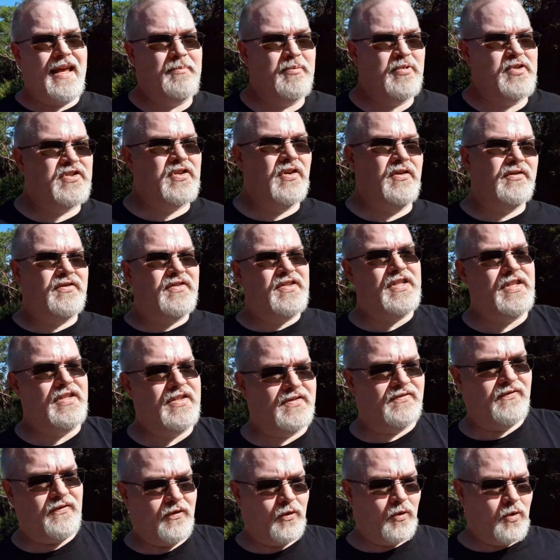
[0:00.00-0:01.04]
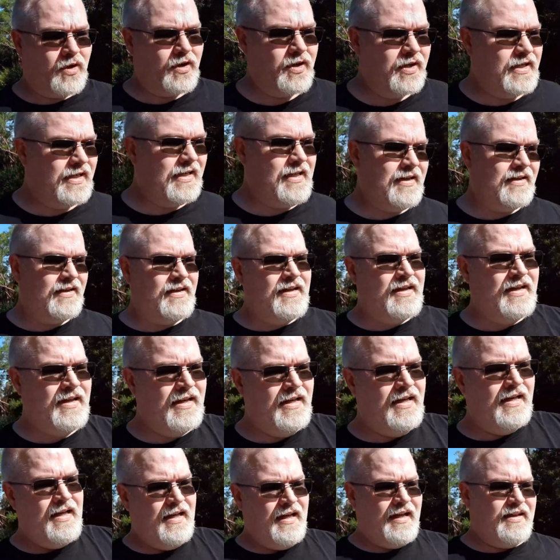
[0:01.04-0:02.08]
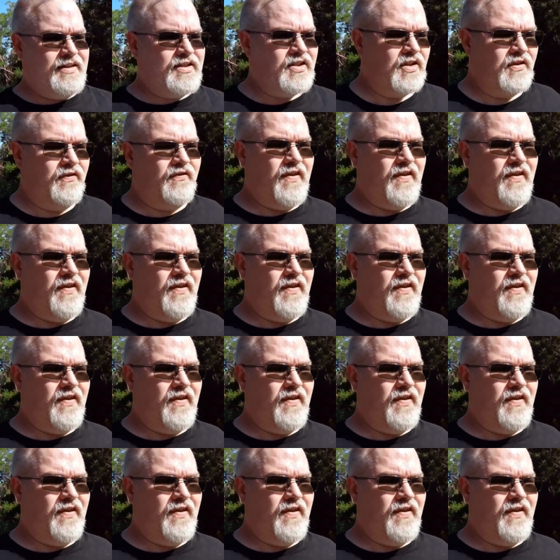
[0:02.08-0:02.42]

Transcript: episode of season four until the